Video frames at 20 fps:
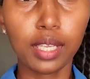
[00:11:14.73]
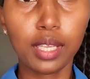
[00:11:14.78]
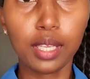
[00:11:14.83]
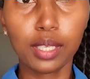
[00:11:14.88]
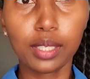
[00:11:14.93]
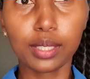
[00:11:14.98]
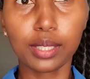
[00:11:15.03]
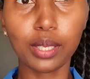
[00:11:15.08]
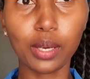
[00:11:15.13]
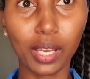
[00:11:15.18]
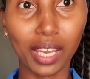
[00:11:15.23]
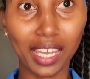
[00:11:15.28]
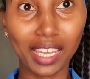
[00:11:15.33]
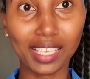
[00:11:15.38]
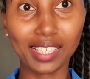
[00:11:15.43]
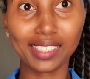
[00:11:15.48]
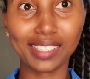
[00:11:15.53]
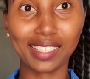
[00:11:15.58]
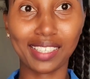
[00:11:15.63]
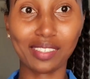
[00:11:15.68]
So
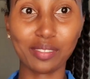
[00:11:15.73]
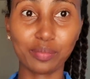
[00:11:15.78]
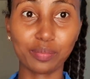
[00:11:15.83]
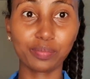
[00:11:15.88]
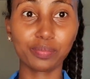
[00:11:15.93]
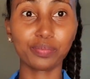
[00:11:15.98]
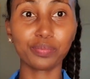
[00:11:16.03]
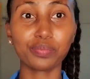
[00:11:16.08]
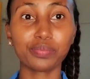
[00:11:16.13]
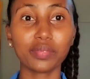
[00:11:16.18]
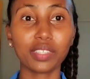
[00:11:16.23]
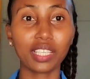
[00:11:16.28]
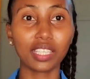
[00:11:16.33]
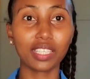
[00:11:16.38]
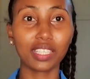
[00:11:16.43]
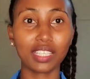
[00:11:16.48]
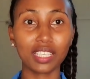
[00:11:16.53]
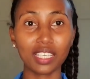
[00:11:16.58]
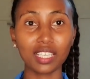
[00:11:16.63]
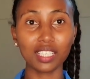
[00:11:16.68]
guys,
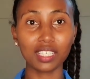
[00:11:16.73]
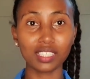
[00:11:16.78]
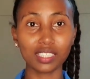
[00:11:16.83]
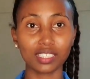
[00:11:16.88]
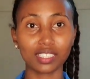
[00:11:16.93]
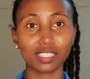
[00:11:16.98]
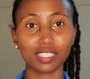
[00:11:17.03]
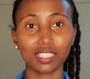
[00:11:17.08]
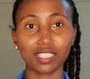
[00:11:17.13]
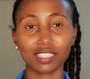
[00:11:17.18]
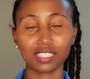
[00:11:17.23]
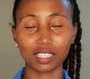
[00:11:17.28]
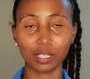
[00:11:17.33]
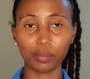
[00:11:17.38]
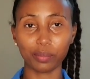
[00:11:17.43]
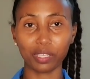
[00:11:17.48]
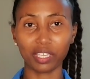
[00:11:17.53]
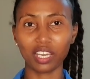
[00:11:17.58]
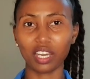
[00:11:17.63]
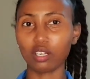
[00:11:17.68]
this is
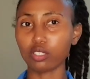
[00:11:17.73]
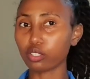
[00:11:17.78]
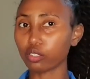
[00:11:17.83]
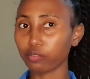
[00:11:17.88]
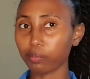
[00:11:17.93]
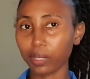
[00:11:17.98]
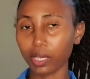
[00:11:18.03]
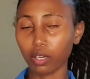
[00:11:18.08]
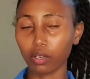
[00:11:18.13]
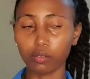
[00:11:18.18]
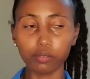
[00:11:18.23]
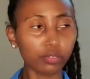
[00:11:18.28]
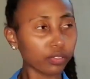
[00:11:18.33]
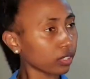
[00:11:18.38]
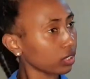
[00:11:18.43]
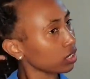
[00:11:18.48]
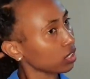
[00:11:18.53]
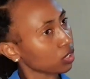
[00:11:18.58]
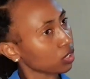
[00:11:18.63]
something out of my comfort